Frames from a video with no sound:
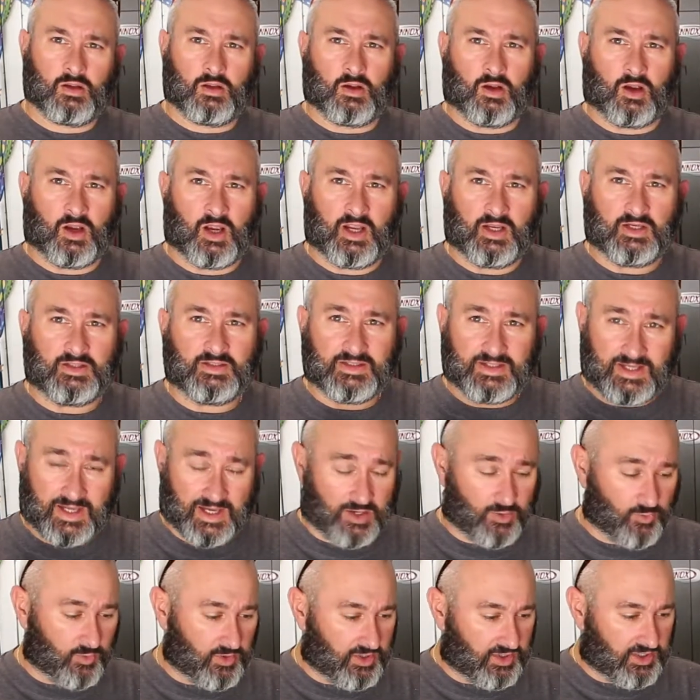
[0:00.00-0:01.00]
Alright,
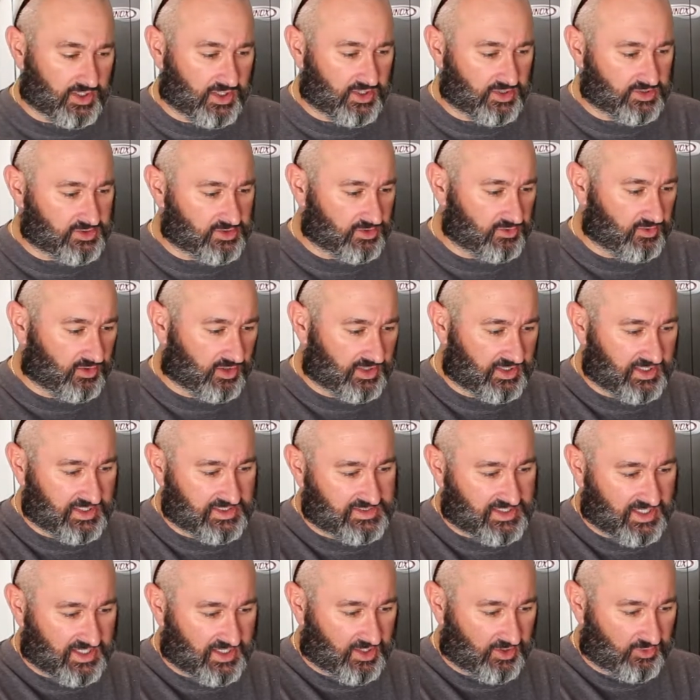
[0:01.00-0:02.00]
now what I'm going to do, I'm going
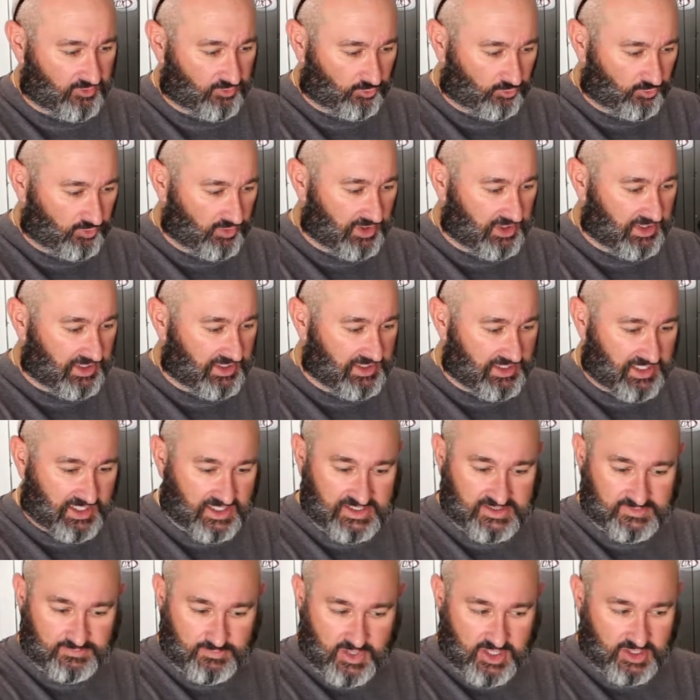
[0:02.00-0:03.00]
to take a really
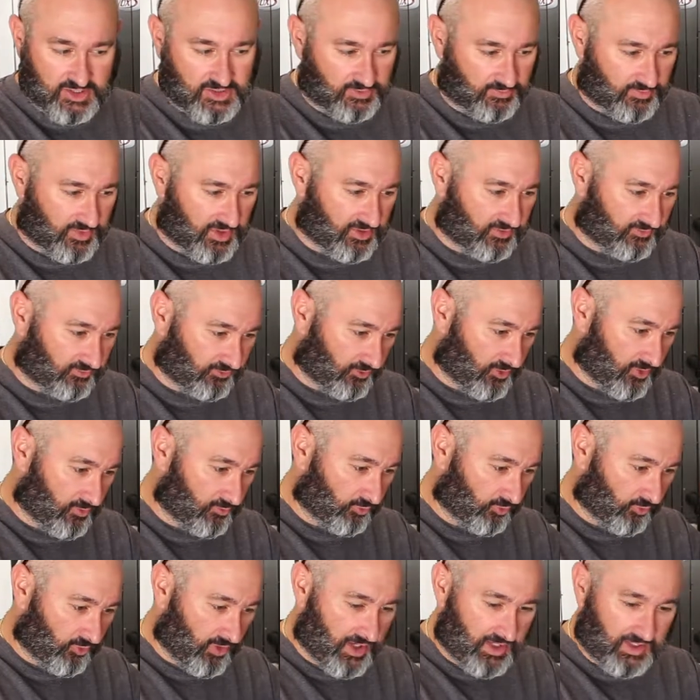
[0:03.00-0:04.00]
nice measurement
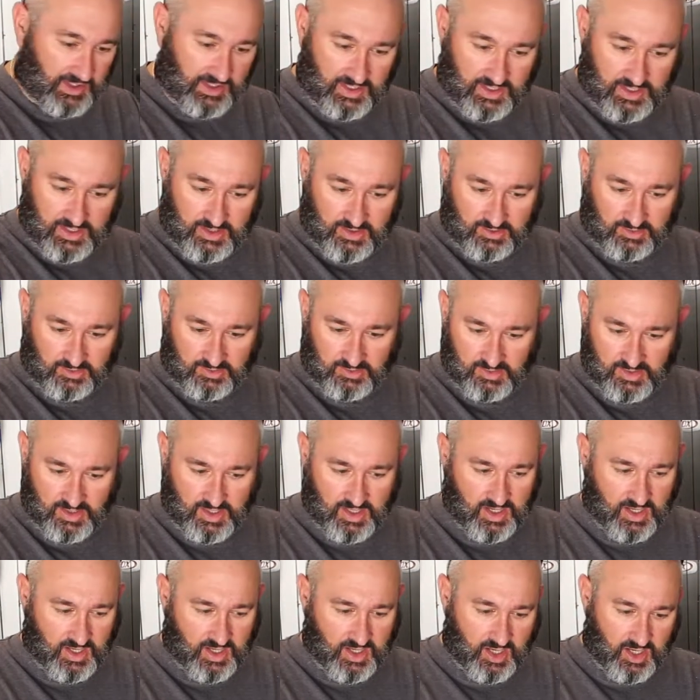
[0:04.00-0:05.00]
from right here,
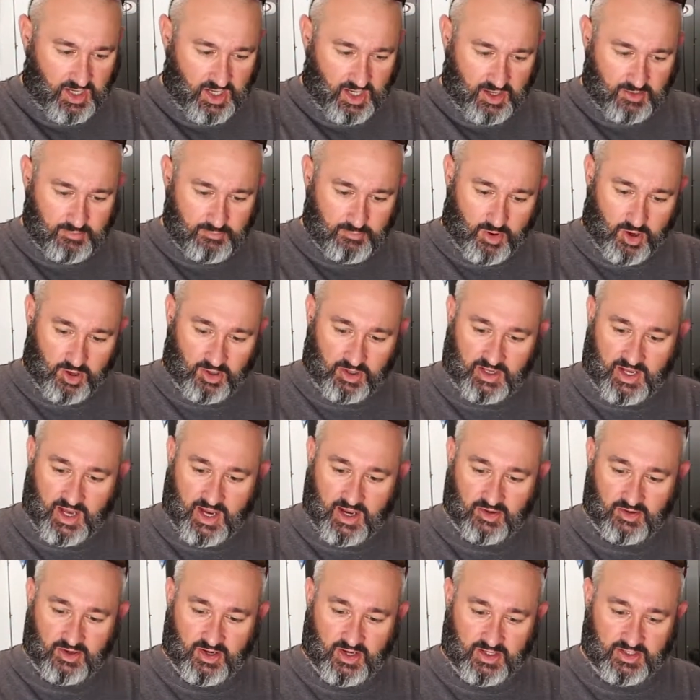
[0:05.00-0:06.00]
mark
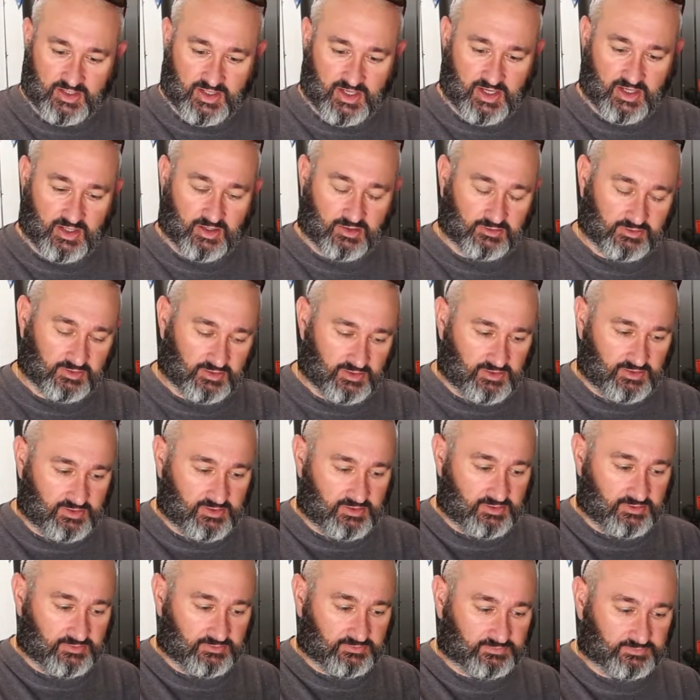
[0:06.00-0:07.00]
out on here,
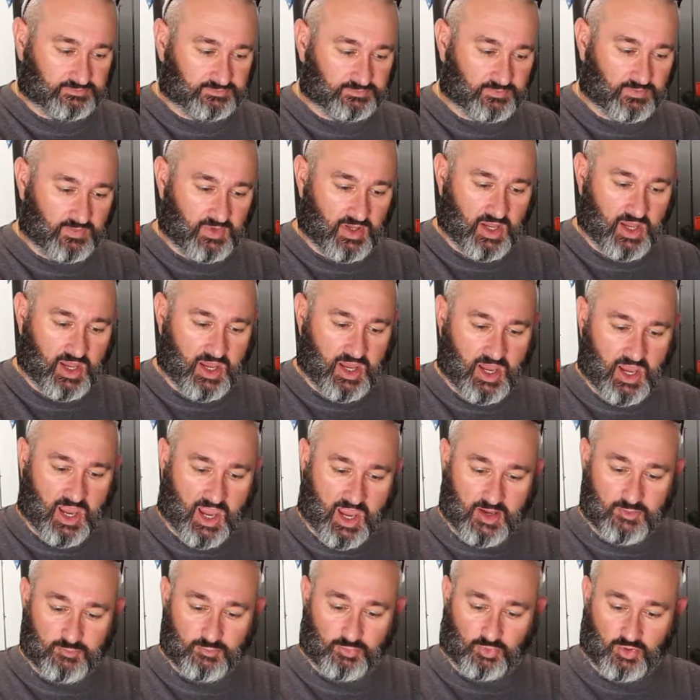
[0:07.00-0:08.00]

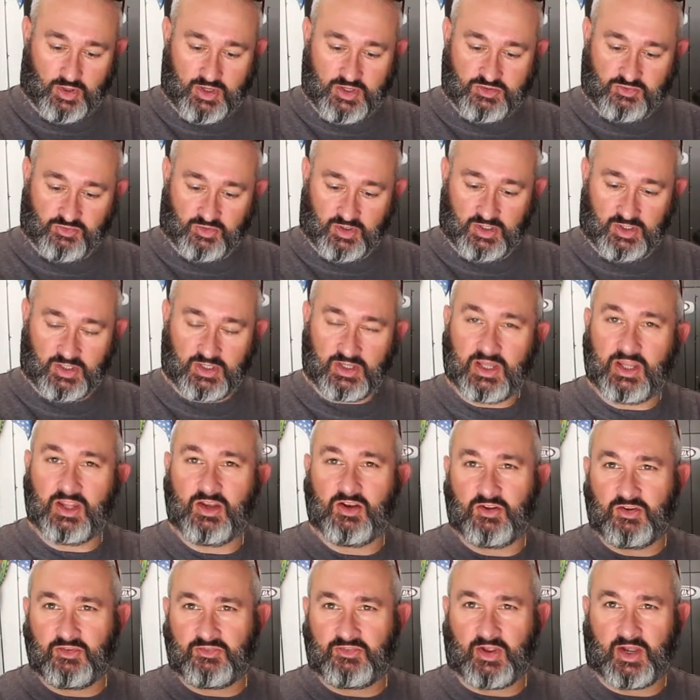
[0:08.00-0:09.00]
and pre-drill
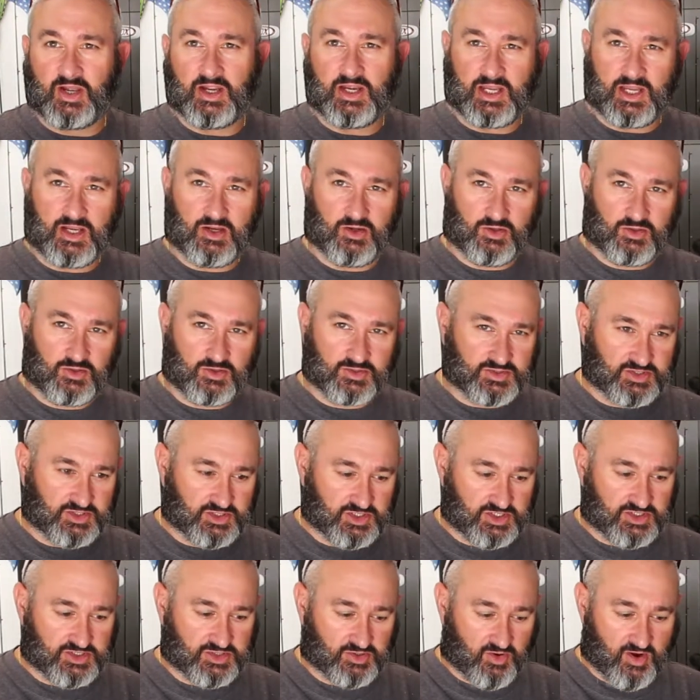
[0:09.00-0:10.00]
little tiny holes
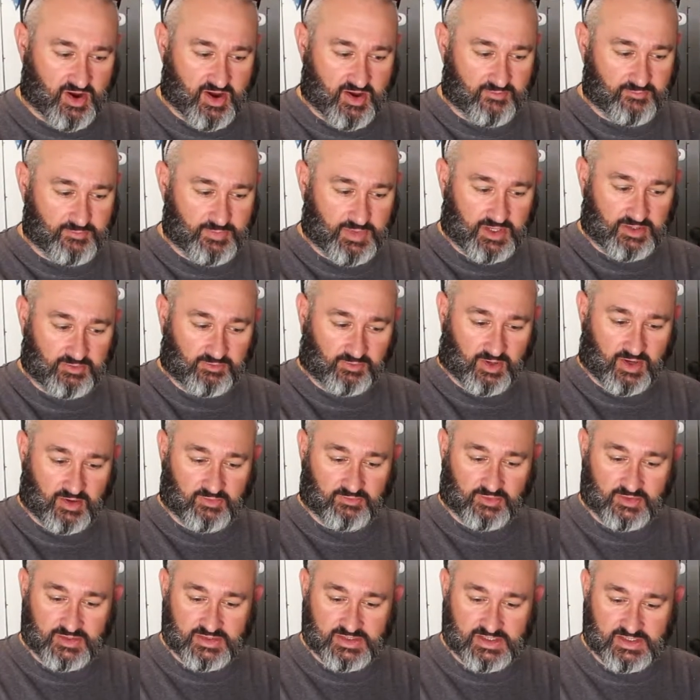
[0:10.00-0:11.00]
just so I have pin
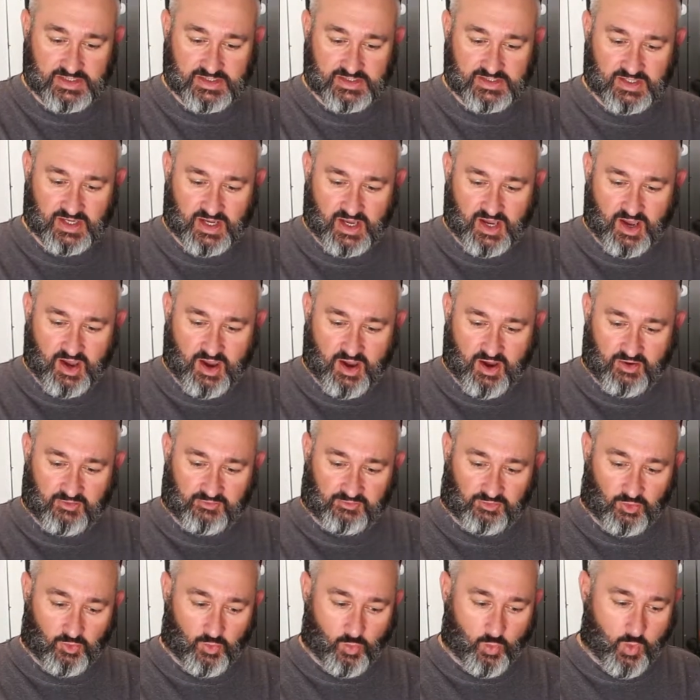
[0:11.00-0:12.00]
references
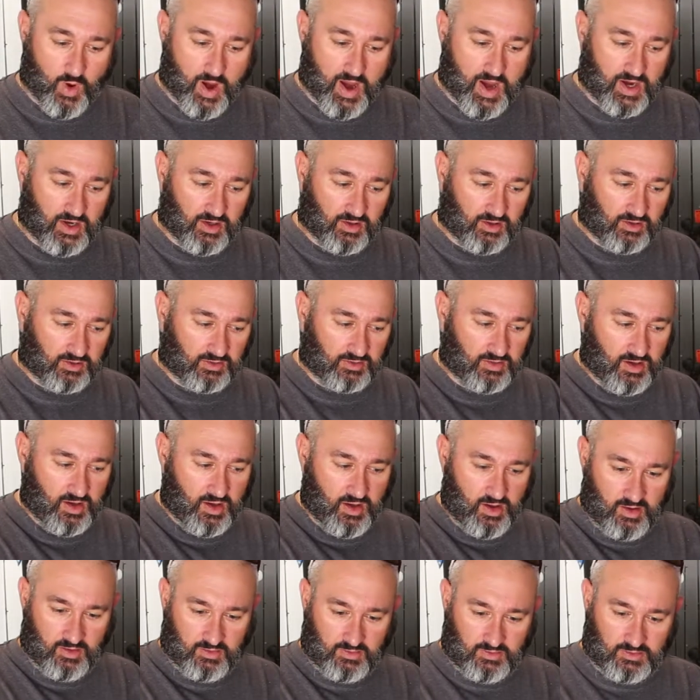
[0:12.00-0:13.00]
for where
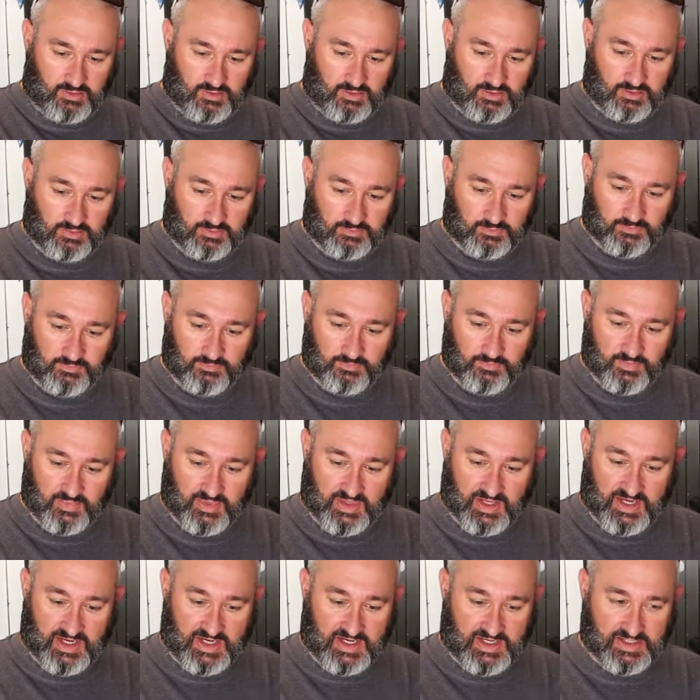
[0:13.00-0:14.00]

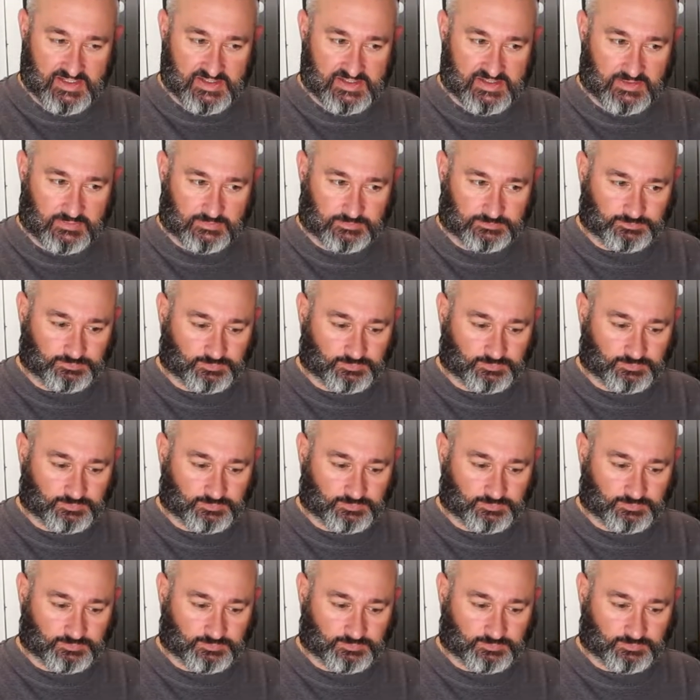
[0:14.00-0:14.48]
these